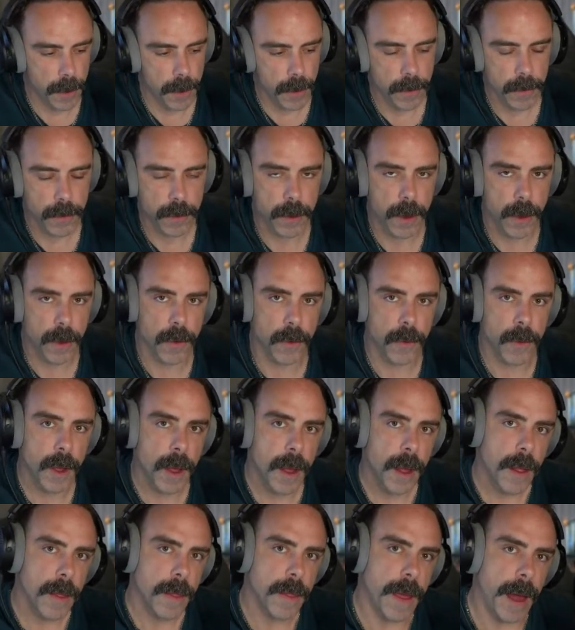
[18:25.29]
So
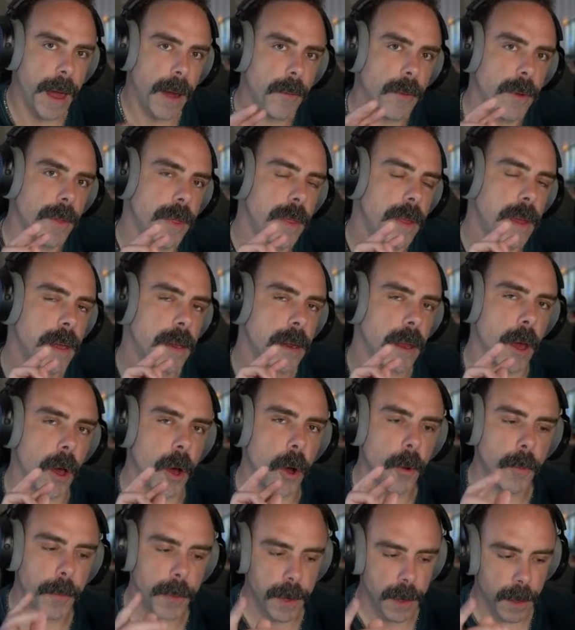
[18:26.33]
that would then
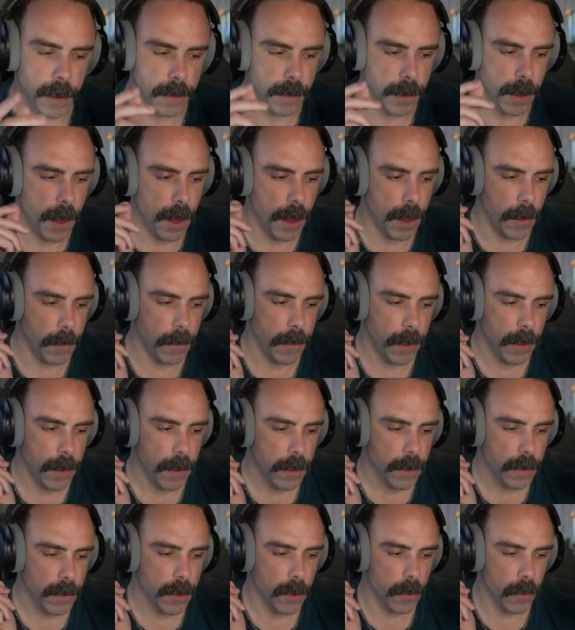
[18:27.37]
open us up
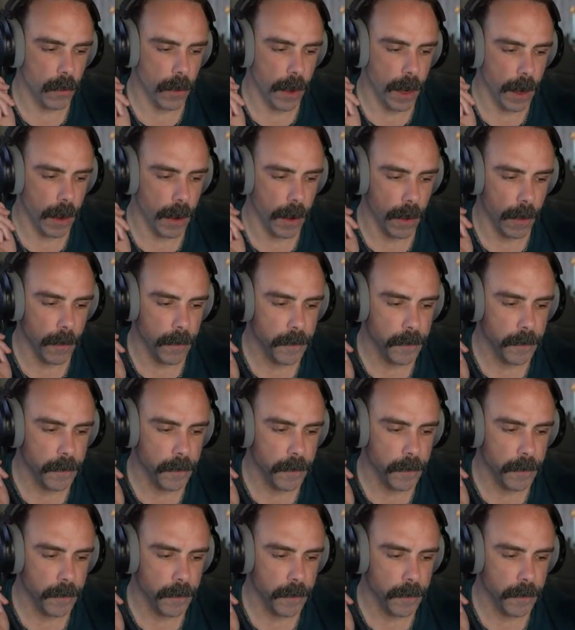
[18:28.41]
to where